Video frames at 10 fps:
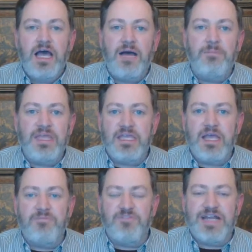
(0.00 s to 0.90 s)

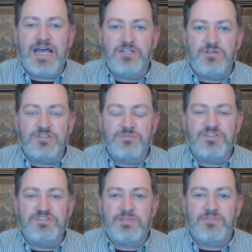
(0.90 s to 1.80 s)
making up for not doing some
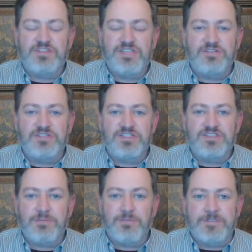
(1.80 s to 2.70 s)
of the sales in
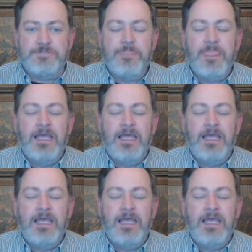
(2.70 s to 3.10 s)
December.